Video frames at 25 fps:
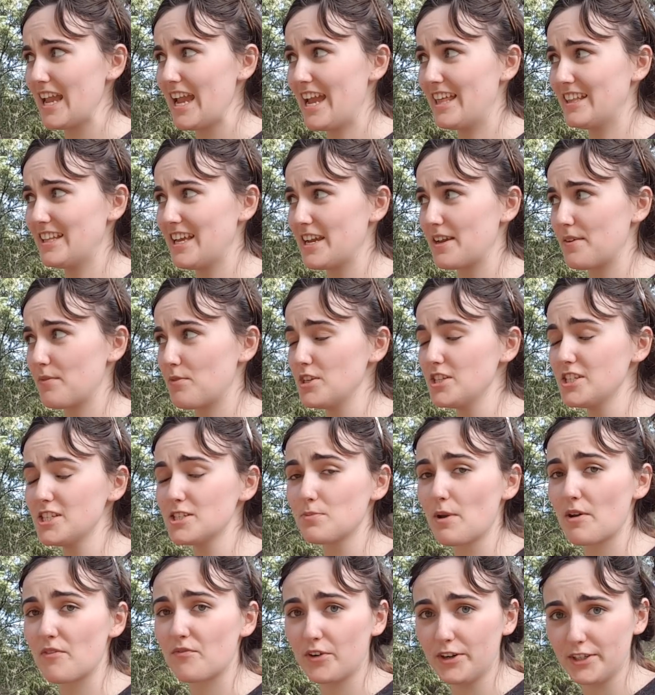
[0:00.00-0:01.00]
like, this is
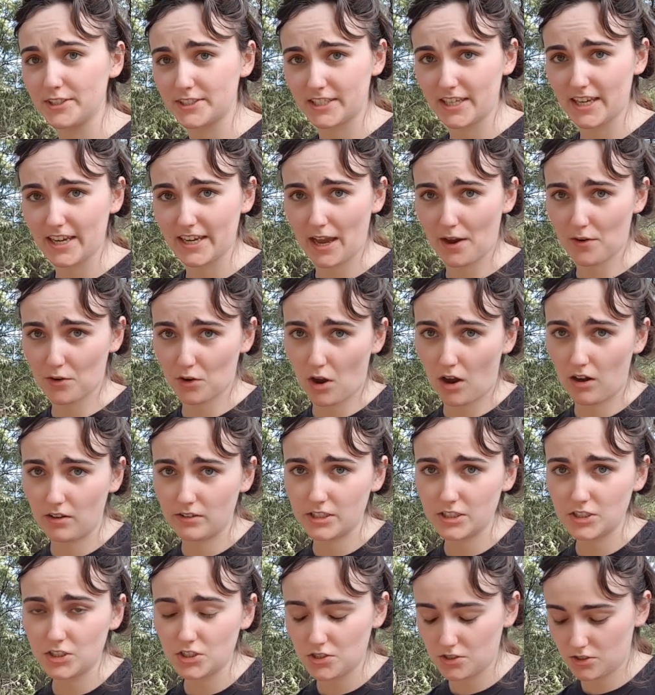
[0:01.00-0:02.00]
my first gig out of
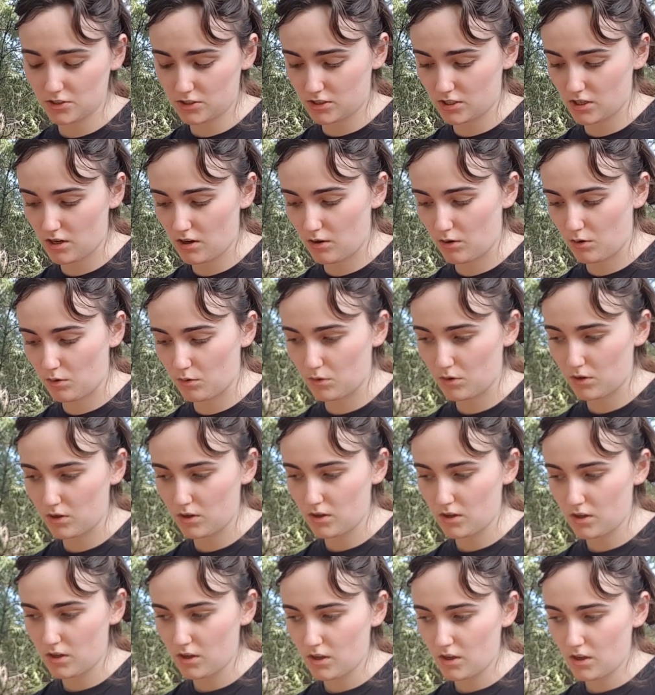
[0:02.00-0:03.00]
college, so
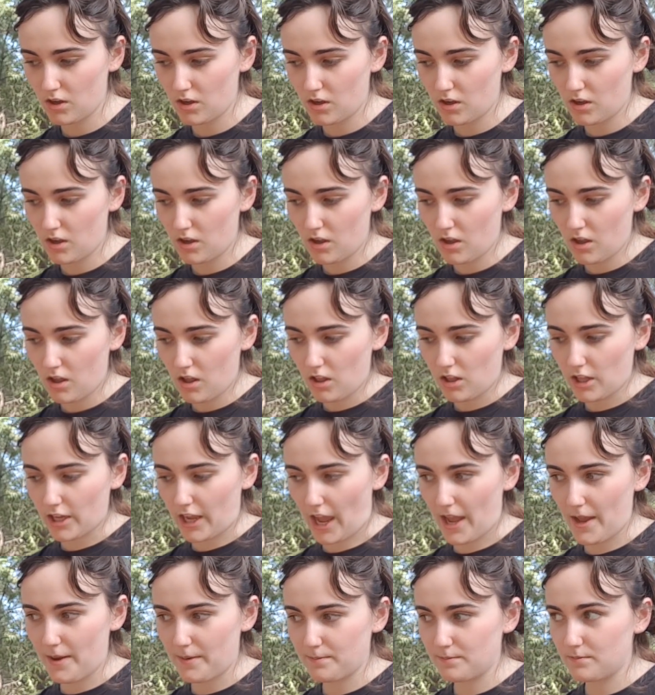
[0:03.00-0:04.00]
like
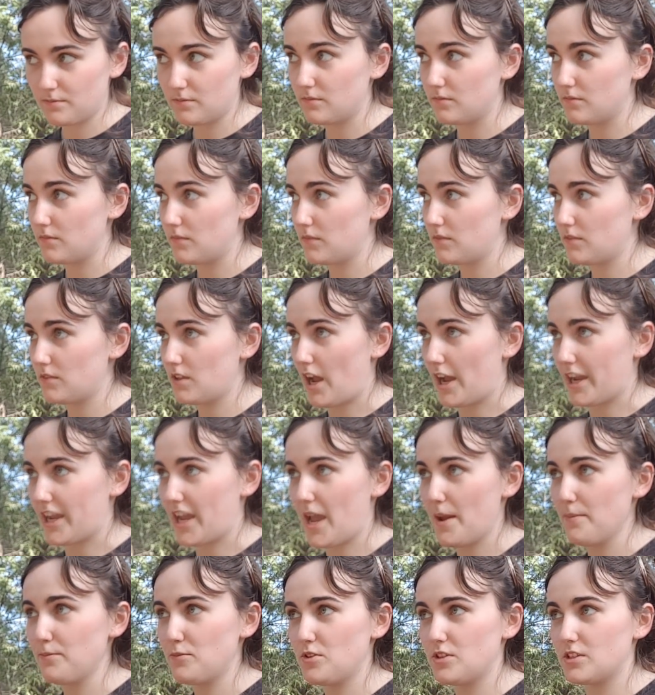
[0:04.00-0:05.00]
I
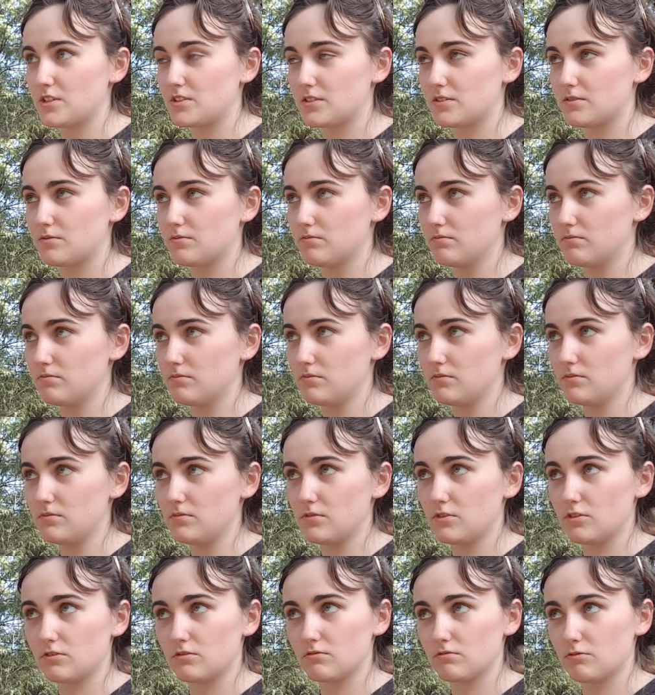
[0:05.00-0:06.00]
came to this
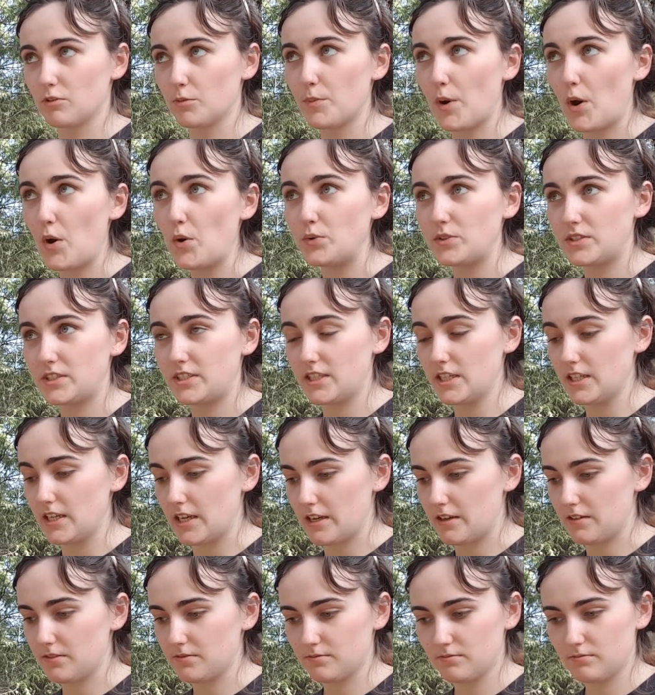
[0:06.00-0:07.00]
remote
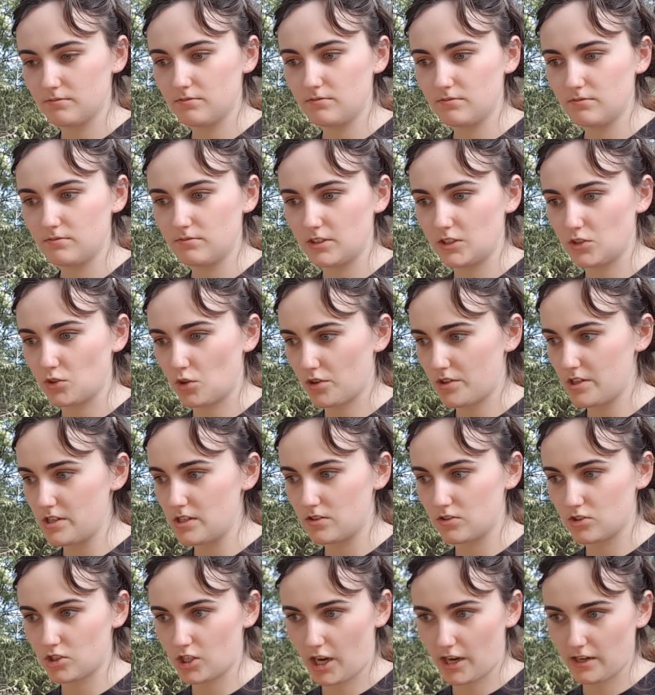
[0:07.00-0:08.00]
city in
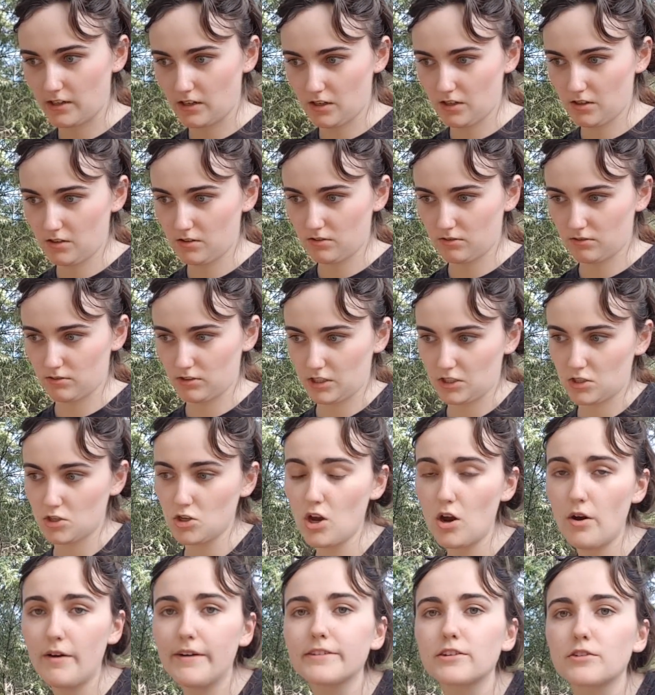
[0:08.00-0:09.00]
northeastern China. There's like
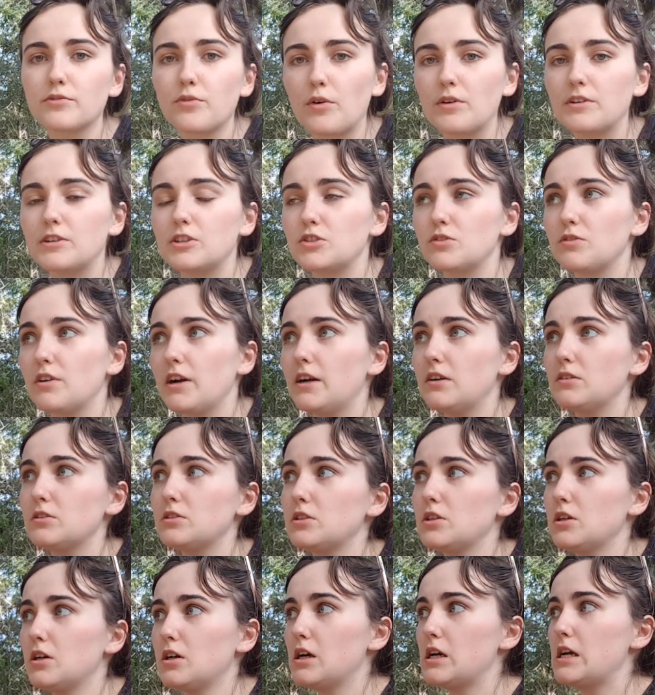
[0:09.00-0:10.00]
no other foreigners around,
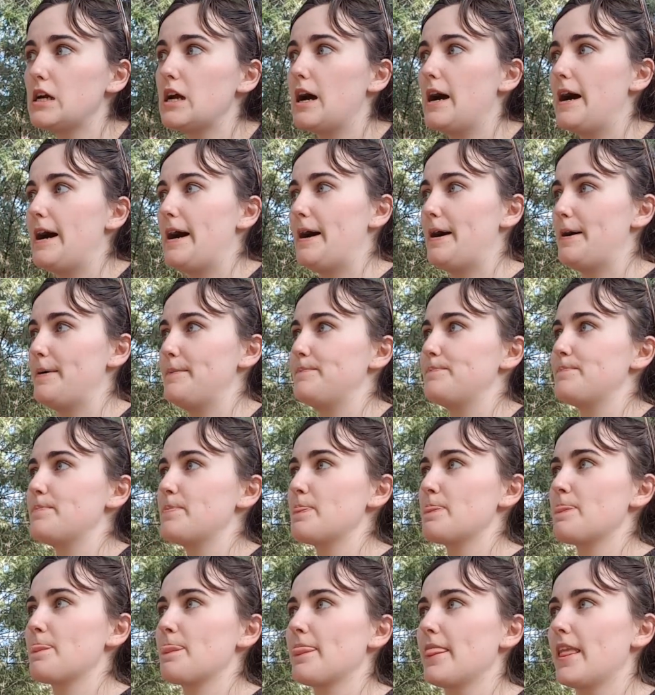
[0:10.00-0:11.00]

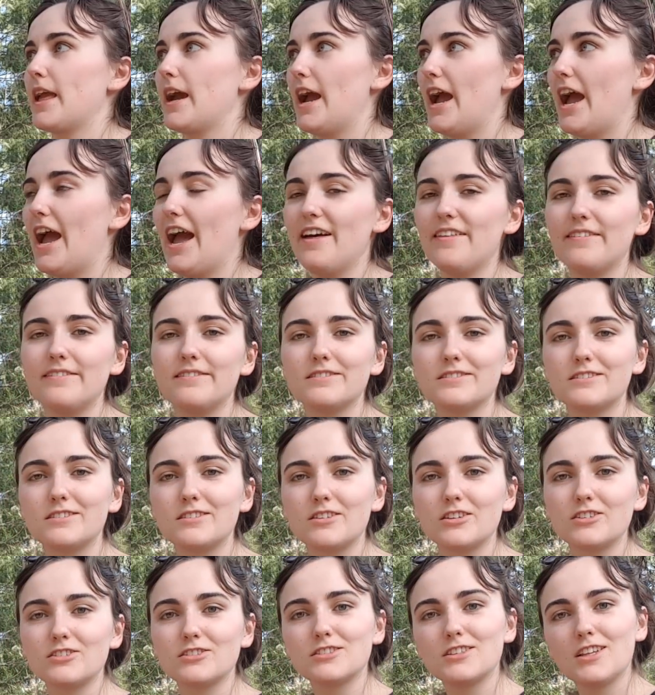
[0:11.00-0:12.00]
and
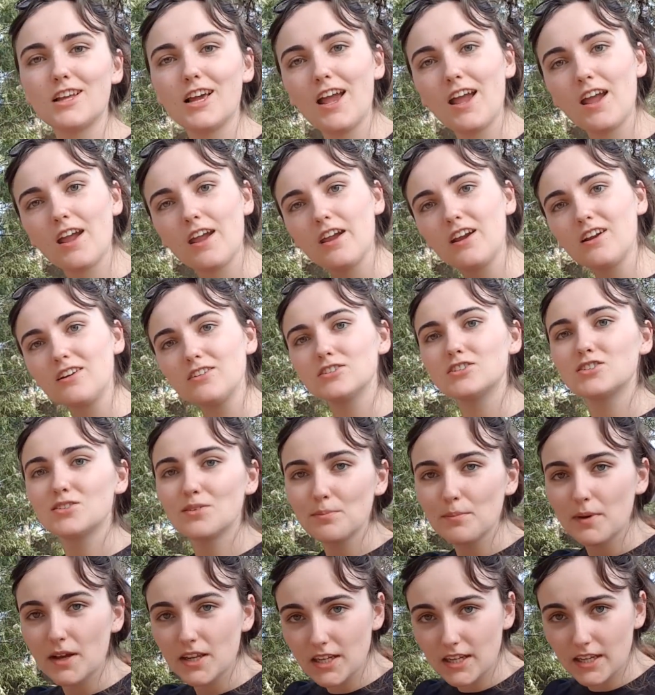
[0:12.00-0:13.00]
they're just like, here's some
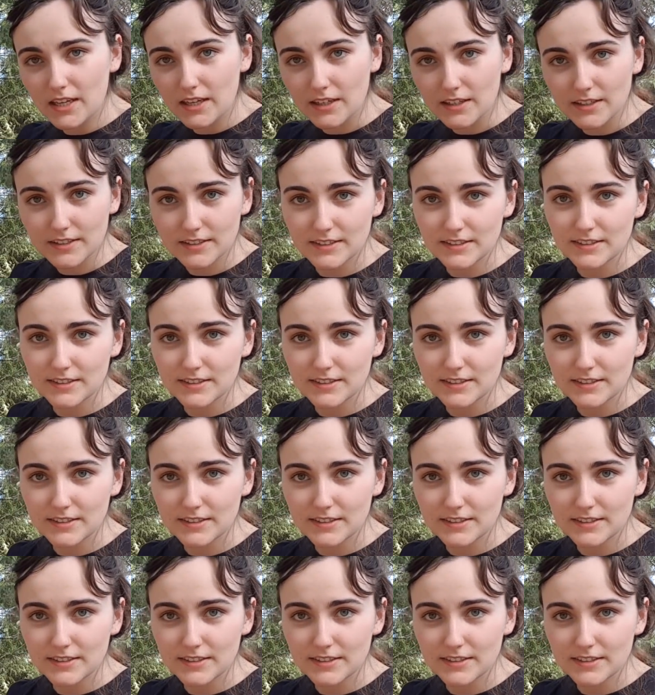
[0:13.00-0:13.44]
money,